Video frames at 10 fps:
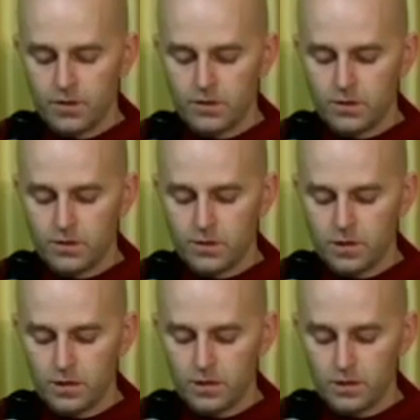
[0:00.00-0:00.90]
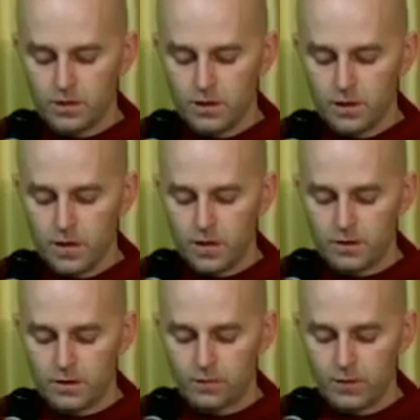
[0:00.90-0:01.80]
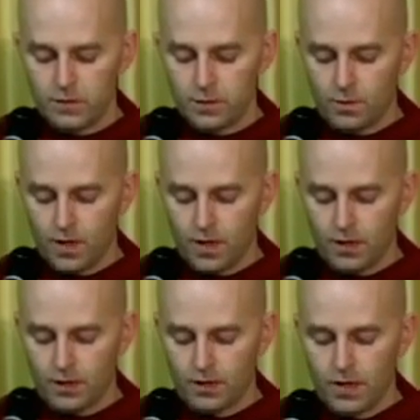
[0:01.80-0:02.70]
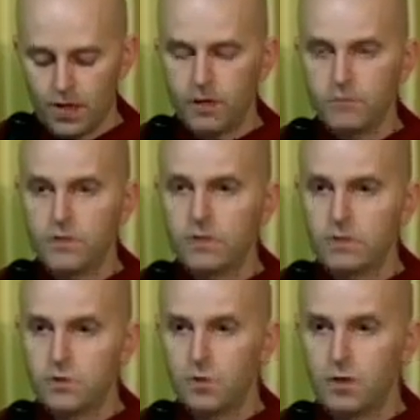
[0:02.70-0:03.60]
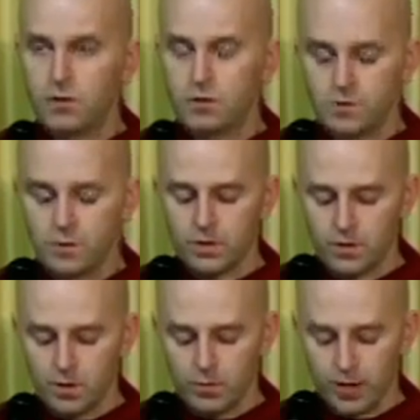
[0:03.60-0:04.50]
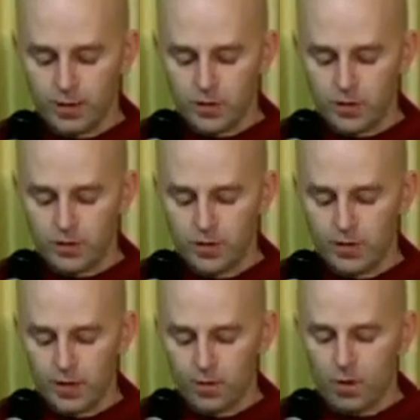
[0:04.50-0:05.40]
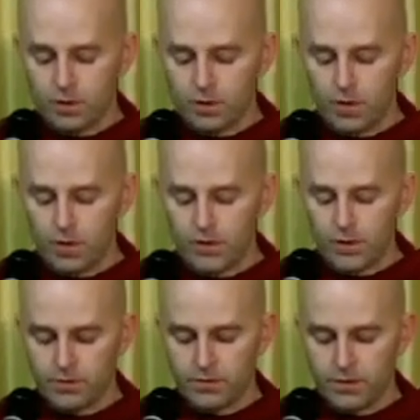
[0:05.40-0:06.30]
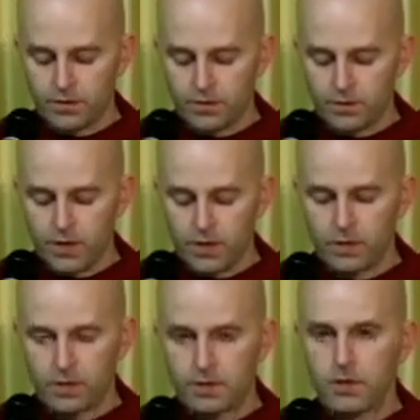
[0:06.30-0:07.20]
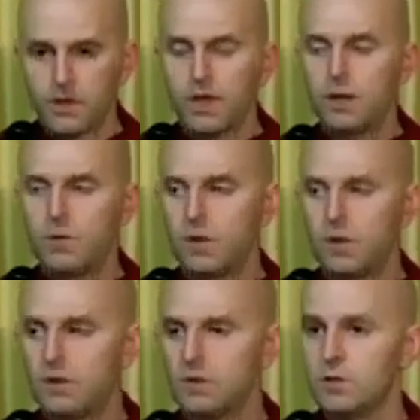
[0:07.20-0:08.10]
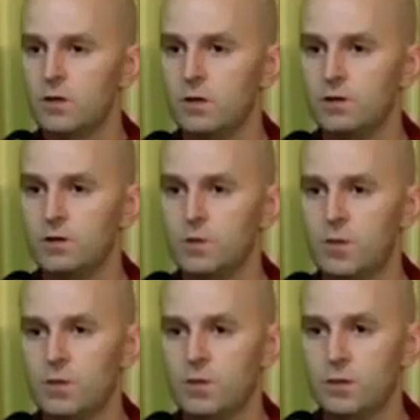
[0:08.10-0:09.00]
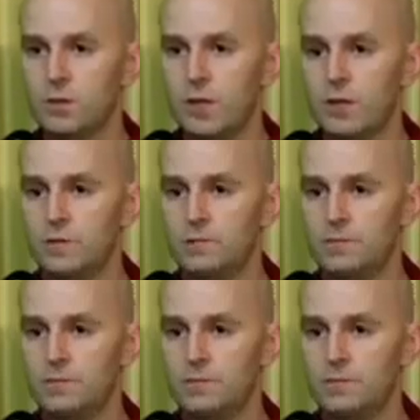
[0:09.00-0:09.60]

This is the cause and reason why of these two persons with no blemish. One is called the inferior man, and one is called the superior man.